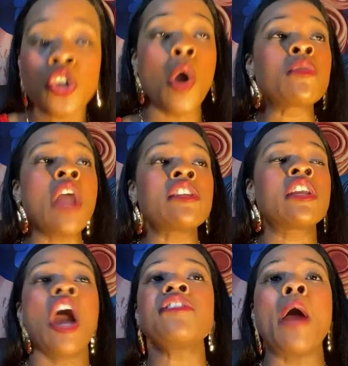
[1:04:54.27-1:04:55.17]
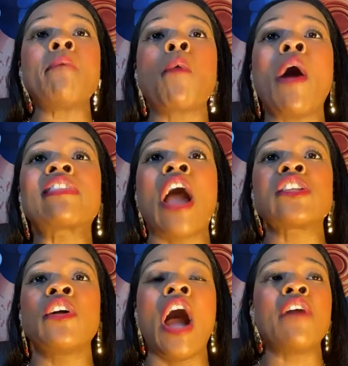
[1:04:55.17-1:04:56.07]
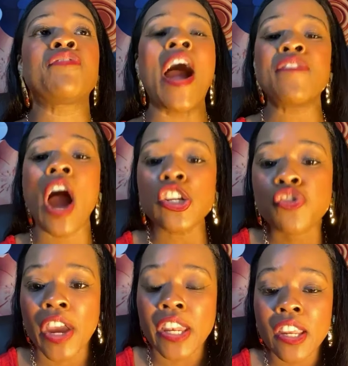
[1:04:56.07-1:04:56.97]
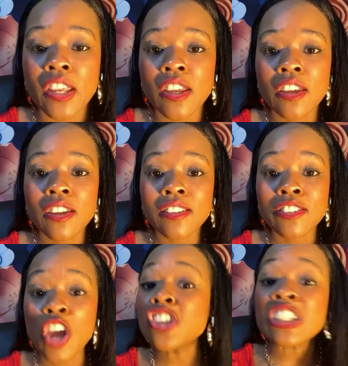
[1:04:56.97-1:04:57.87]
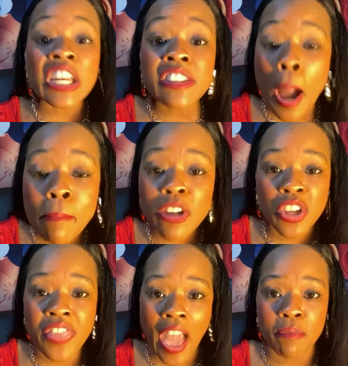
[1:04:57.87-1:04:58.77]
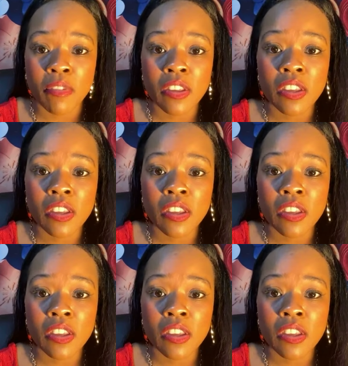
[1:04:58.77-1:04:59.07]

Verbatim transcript: You, you're, you're number 1500. Uh, you're just a number to them.